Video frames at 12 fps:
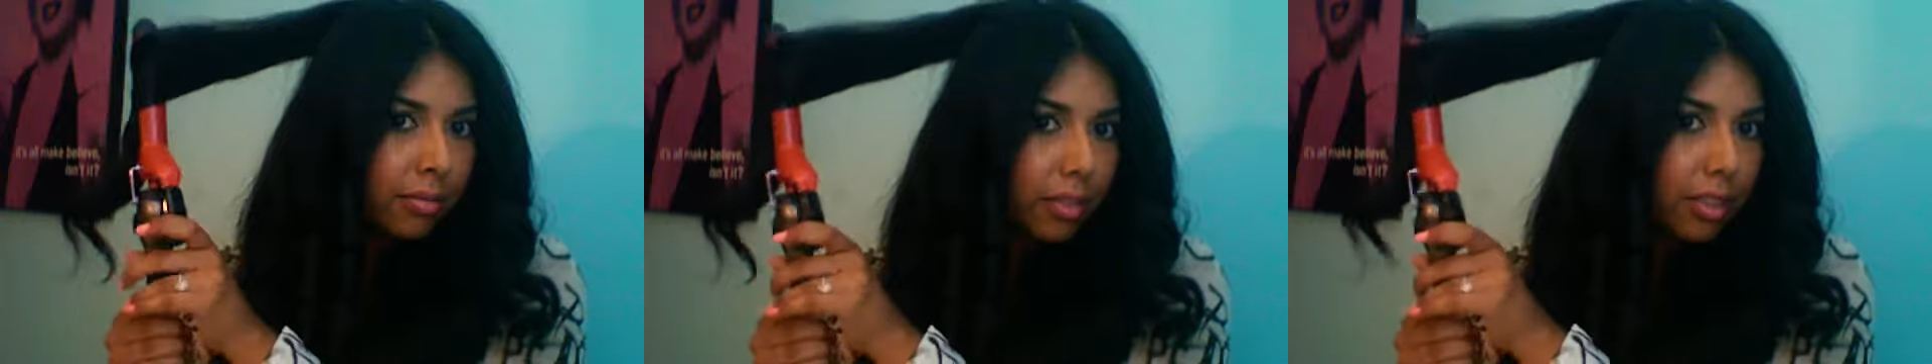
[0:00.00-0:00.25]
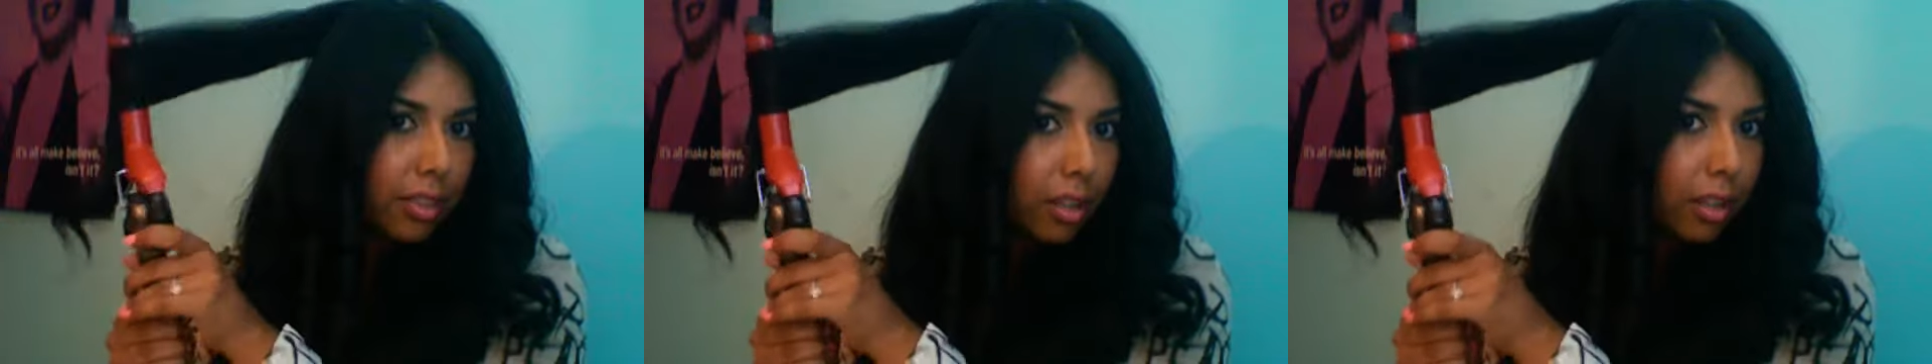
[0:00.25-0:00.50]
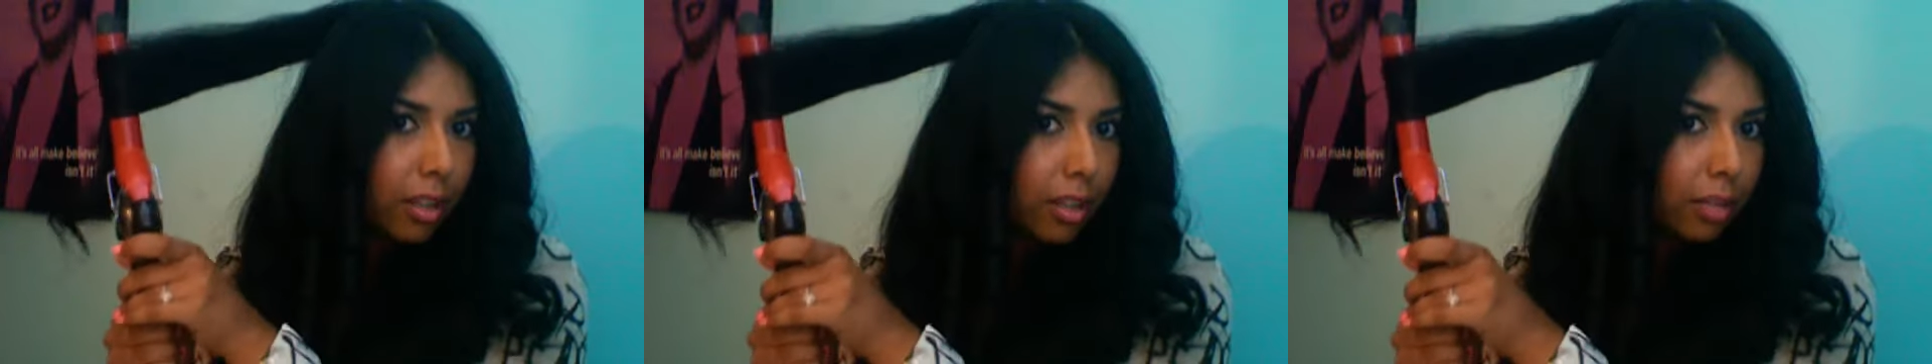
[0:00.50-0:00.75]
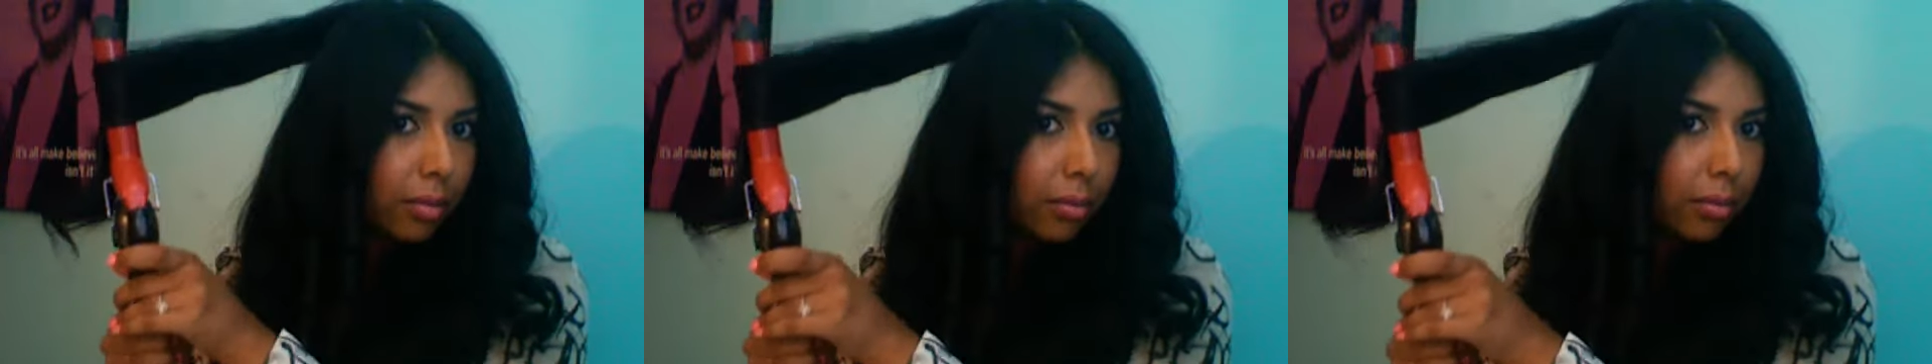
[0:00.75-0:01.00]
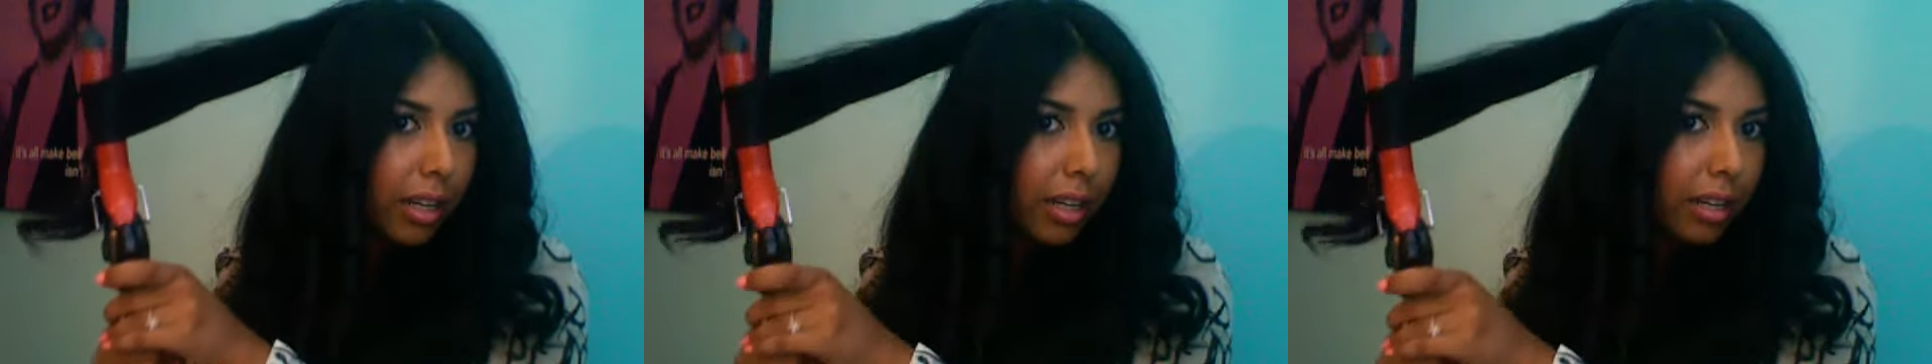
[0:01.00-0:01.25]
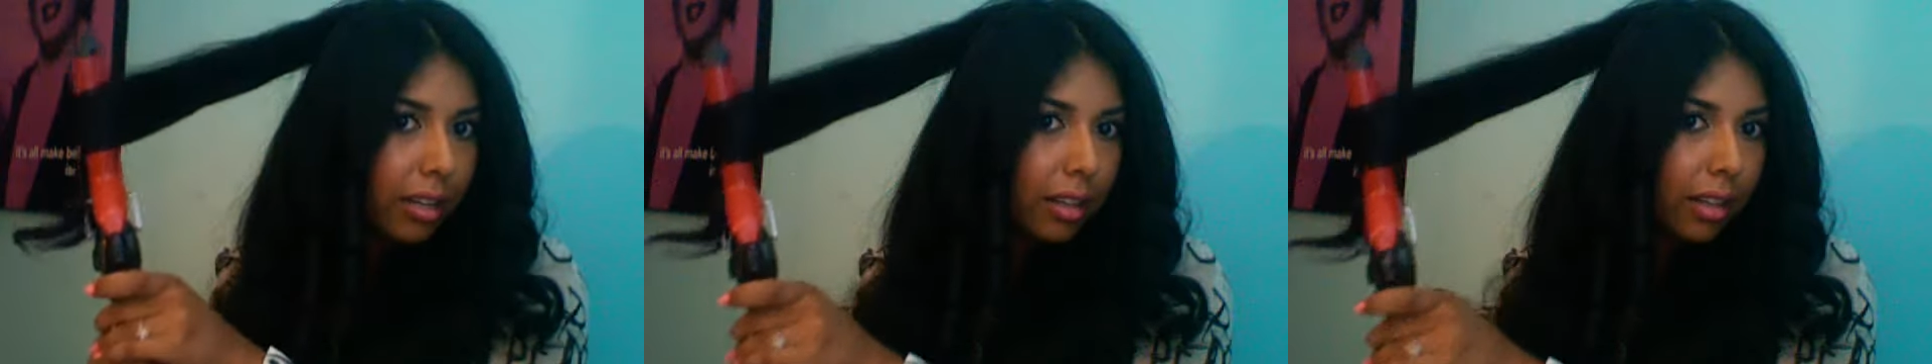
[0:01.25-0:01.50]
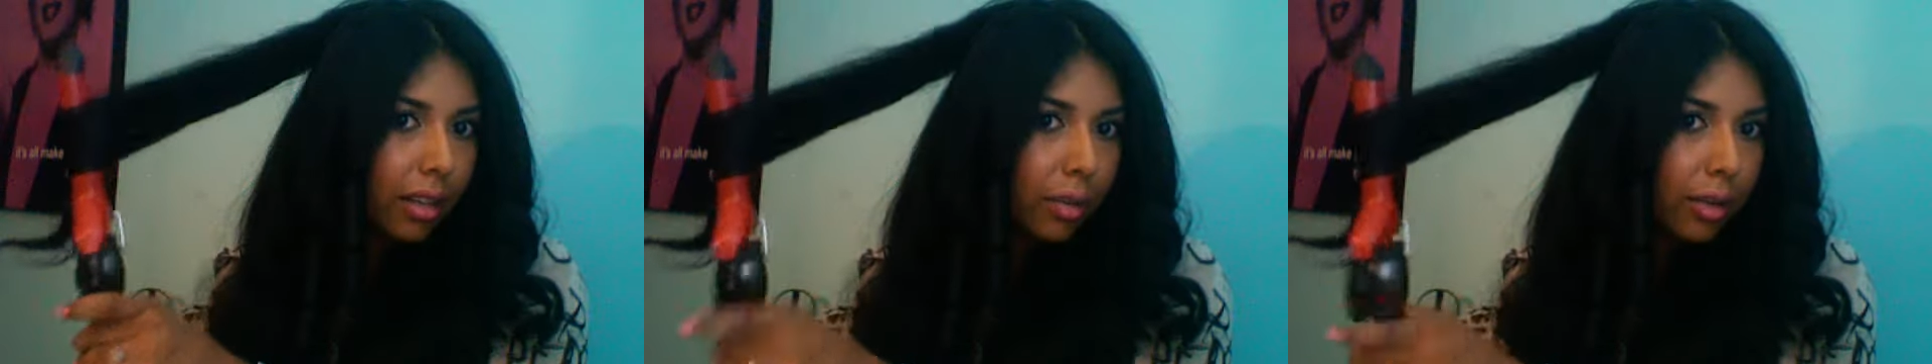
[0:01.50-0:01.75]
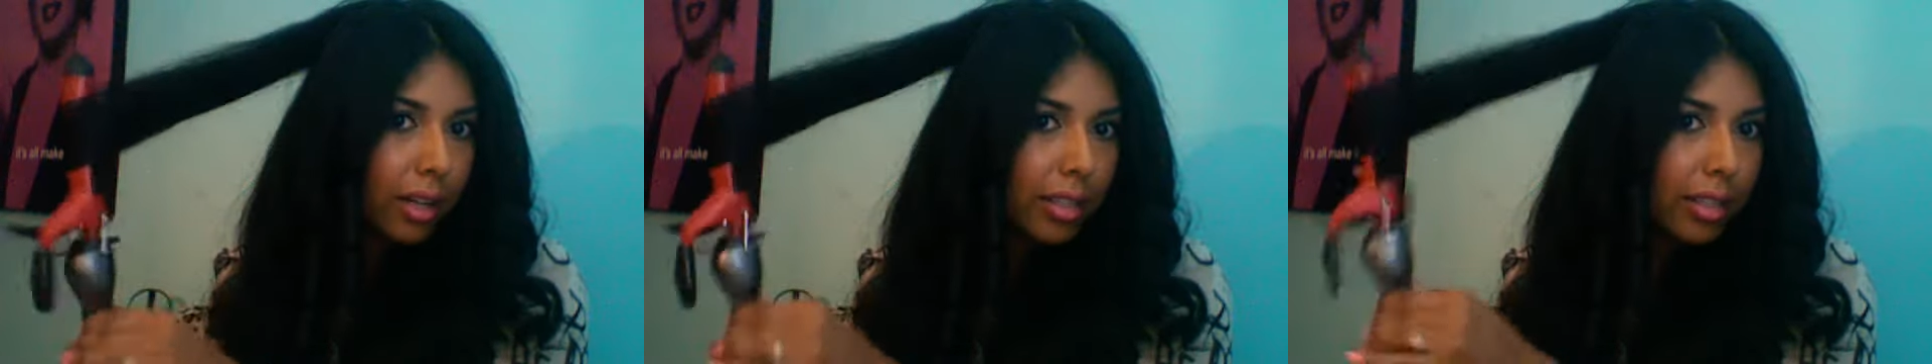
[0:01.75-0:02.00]
not going to be anything like
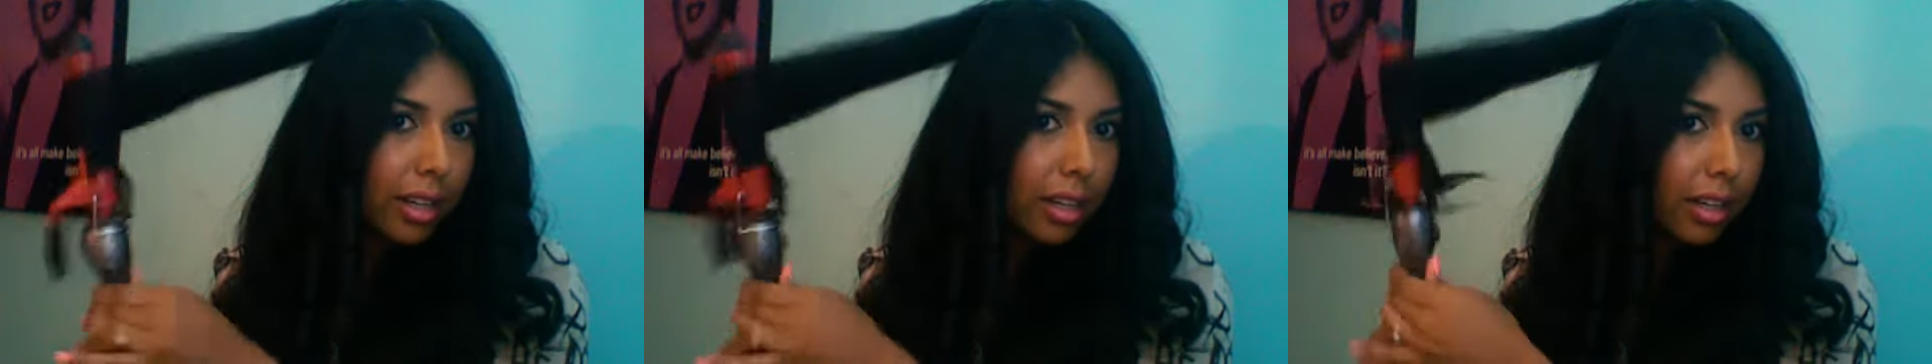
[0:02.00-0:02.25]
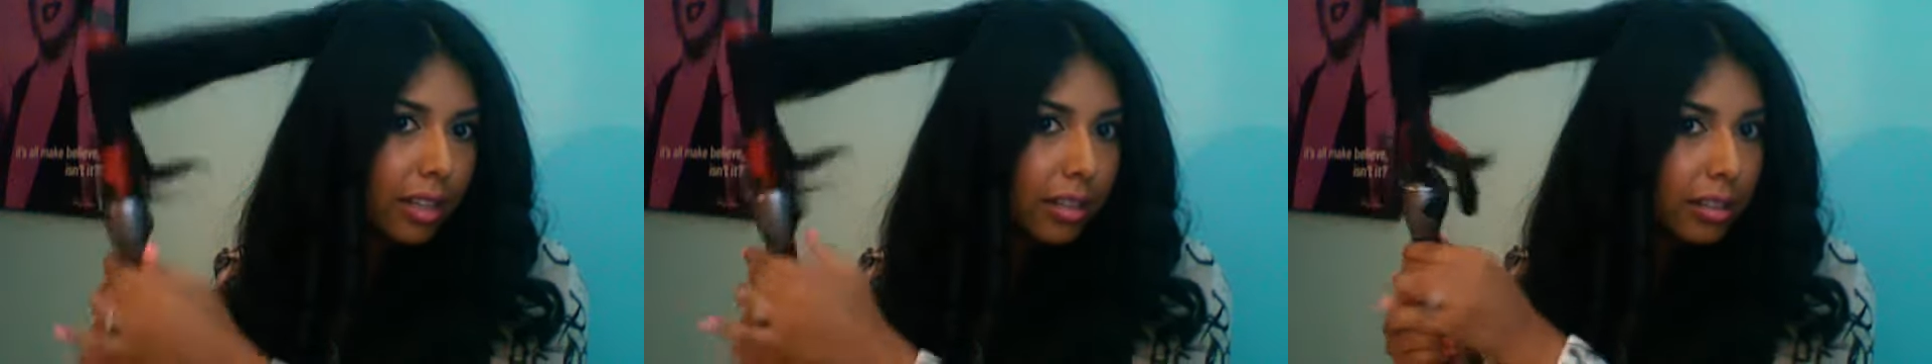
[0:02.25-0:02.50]
what I said it is.